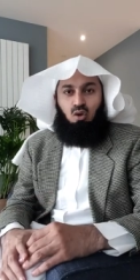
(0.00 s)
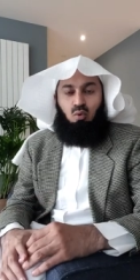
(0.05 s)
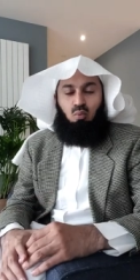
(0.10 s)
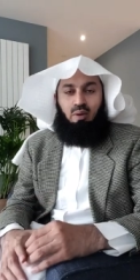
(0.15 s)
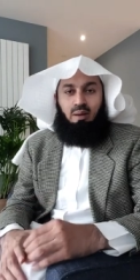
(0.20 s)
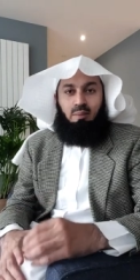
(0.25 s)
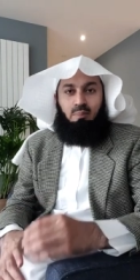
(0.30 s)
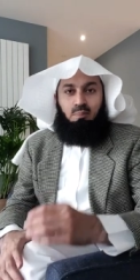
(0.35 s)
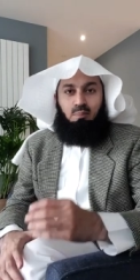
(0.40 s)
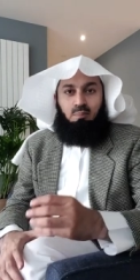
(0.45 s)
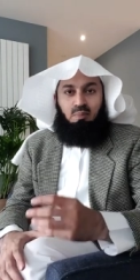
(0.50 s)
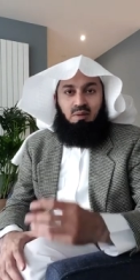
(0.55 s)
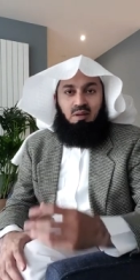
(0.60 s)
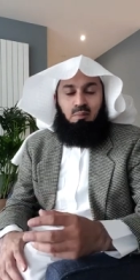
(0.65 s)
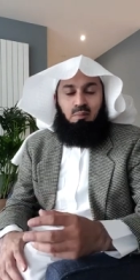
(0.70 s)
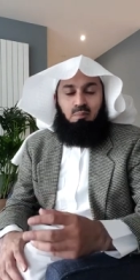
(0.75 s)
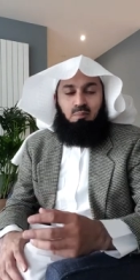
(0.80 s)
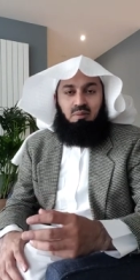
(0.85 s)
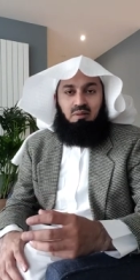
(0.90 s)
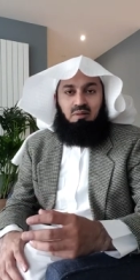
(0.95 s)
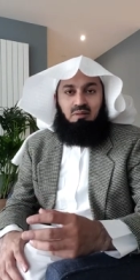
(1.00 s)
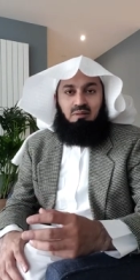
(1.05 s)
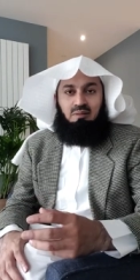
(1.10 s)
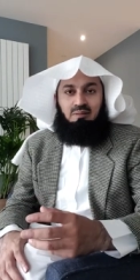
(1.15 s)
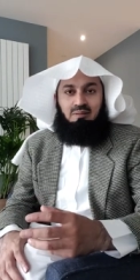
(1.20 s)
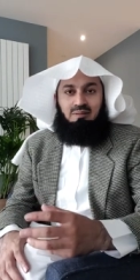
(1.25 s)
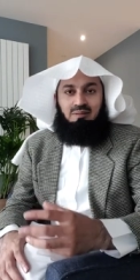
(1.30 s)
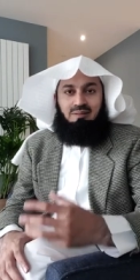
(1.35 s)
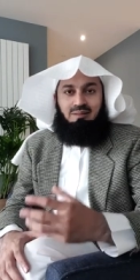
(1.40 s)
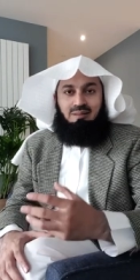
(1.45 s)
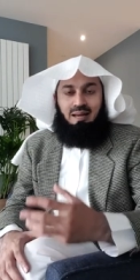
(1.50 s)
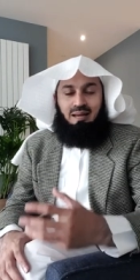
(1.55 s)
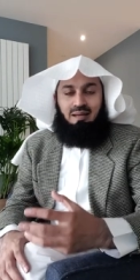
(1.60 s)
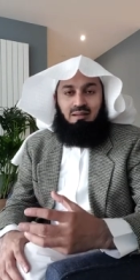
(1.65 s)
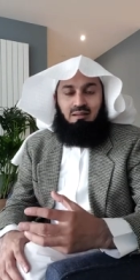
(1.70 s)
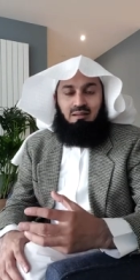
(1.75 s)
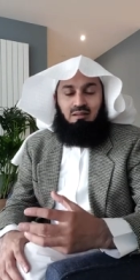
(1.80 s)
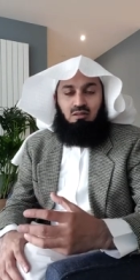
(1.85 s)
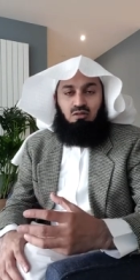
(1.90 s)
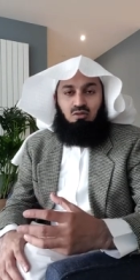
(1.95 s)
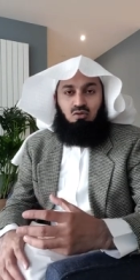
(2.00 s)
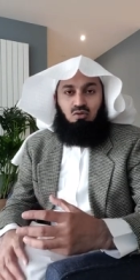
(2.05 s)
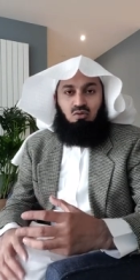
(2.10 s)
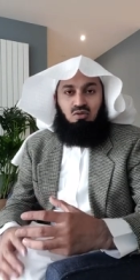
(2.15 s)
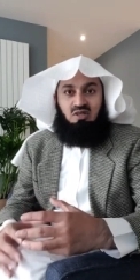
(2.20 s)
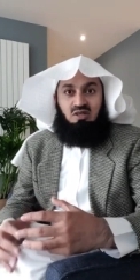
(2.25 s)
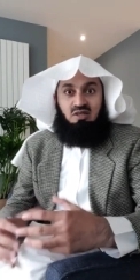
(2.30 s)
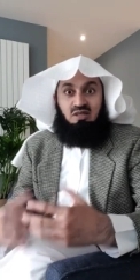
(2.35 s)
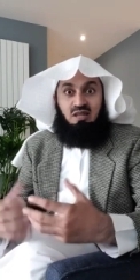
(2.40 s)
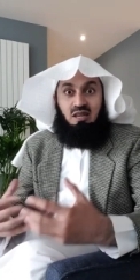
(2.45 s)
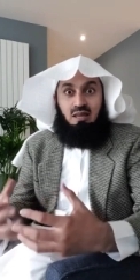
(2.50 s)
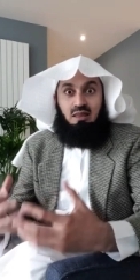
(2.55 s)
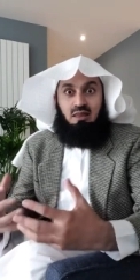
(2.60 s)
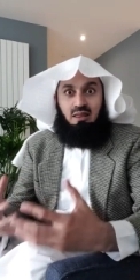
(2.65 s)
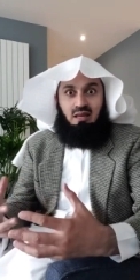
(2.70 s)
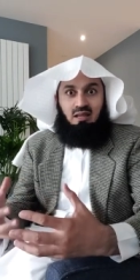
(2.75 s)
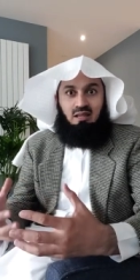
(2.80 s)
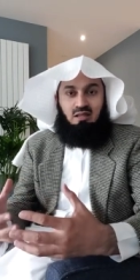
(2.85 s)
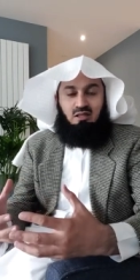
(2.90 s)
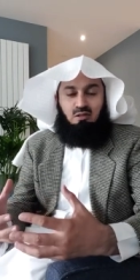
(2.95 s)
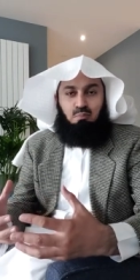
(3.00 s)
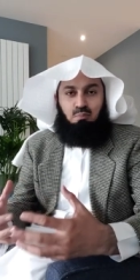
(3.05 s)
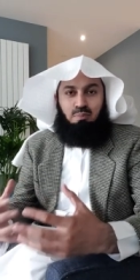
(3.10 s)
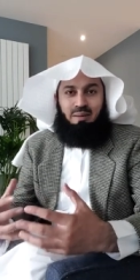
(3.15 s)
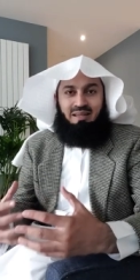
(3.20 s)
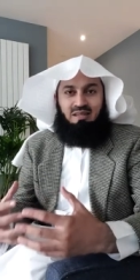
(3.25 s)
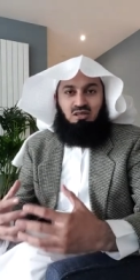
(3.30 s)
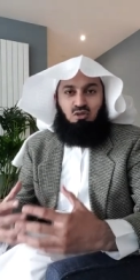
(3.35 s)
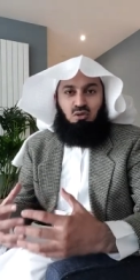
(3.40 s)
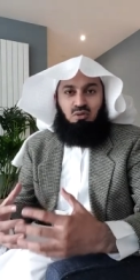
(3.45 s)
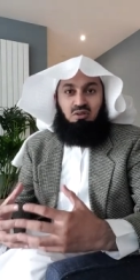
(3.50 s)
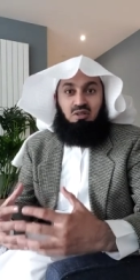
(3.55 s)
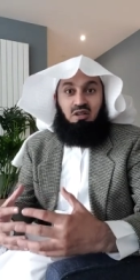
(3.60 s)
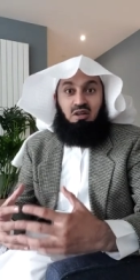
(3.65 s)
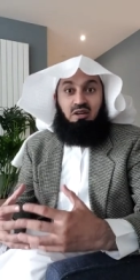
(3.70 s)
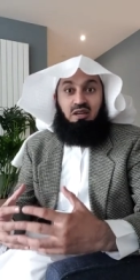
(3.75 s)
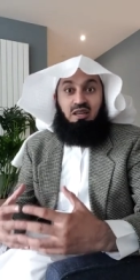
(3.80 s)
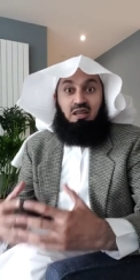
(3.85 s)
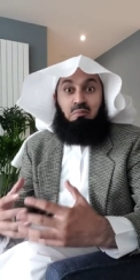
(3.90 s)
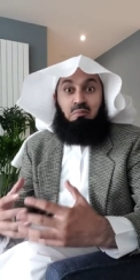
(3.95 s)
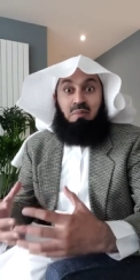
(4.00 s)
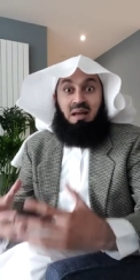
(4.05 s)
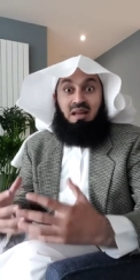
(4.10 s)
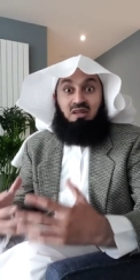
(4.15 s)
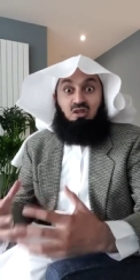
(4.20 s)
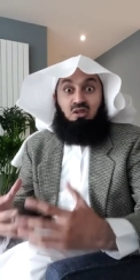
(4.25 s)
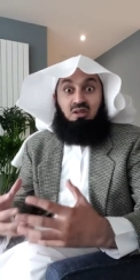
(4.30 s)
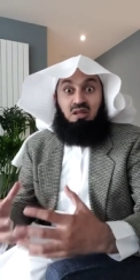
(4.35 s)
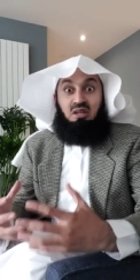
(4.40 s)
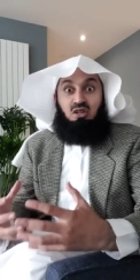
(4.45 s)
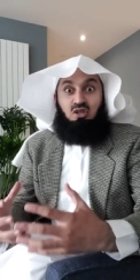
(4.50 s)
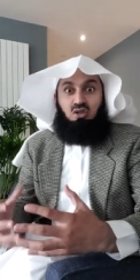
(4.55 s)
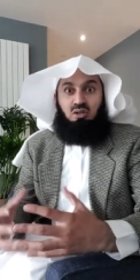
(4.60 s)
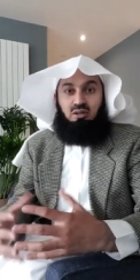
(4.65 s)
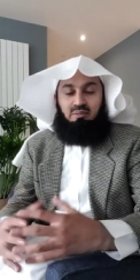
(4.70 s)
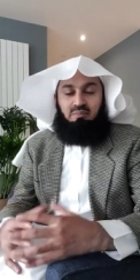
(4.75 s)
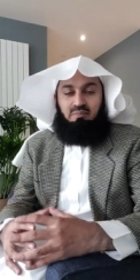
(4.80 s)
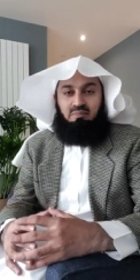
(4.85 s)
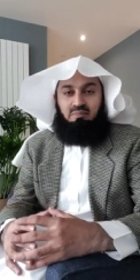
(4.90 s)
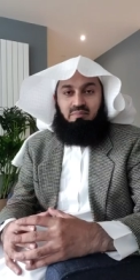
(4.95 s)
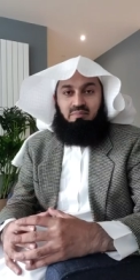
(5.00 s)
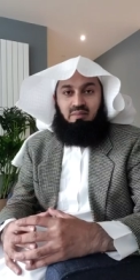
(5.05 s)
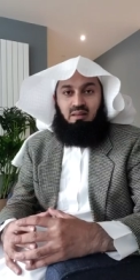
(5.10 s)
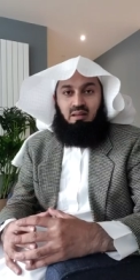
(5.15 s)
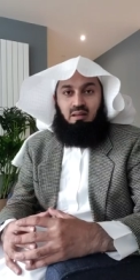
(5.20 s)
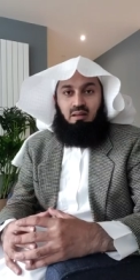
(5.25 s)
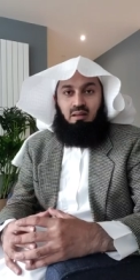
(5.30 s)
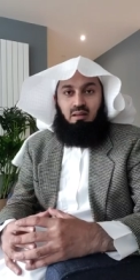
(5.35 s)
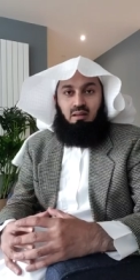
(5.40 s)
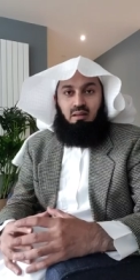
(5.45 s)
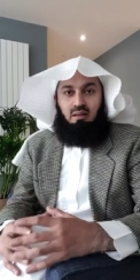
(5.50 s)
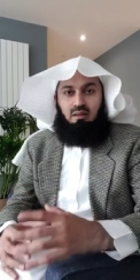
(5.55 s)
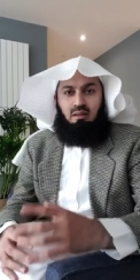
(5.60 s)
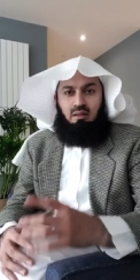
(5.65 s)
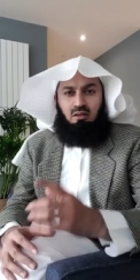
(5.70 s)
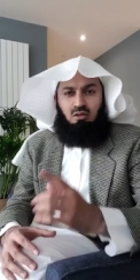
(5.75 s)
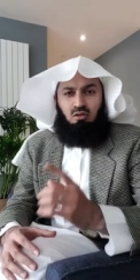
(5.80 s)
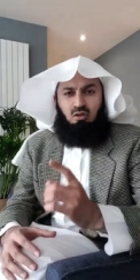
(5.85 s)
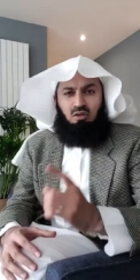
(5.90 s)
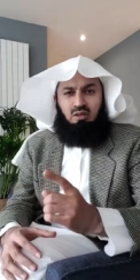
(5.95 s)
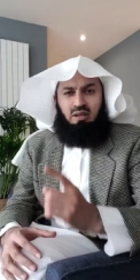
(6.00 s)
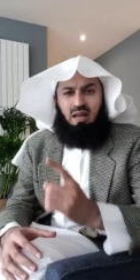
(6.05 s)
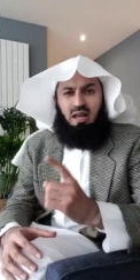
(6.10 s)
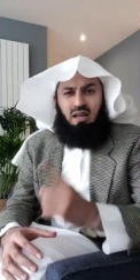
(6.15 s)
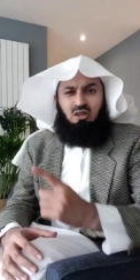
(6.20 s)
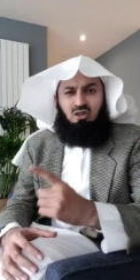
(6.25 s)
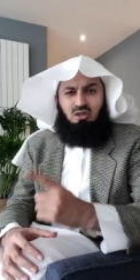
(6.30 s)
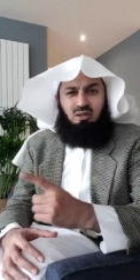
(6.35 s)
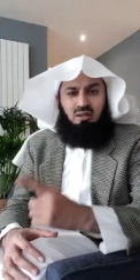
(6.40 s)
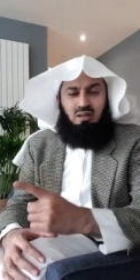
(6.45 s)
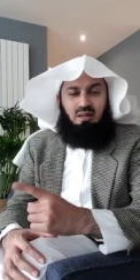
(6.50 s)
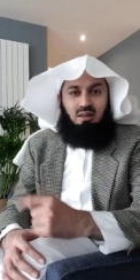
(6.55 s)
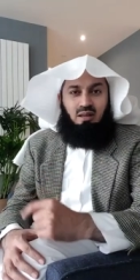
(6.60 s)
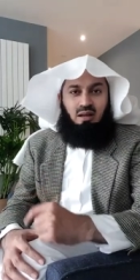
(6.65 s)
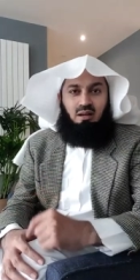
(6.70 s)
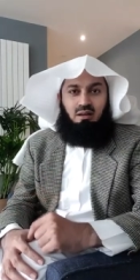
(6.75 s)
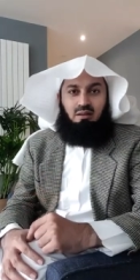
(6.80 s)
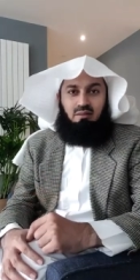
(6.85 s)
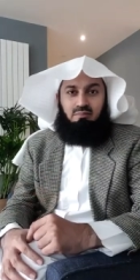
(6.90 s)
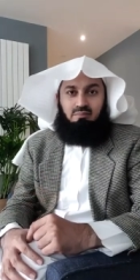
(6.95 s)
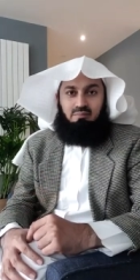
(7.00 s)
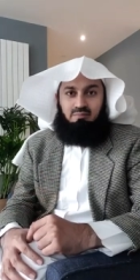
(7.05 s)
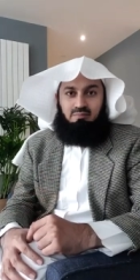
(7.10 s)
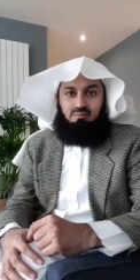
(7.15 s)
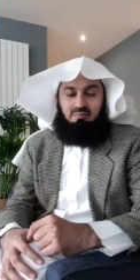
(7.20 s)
where people tend to see things based on their imagination that are not actually there.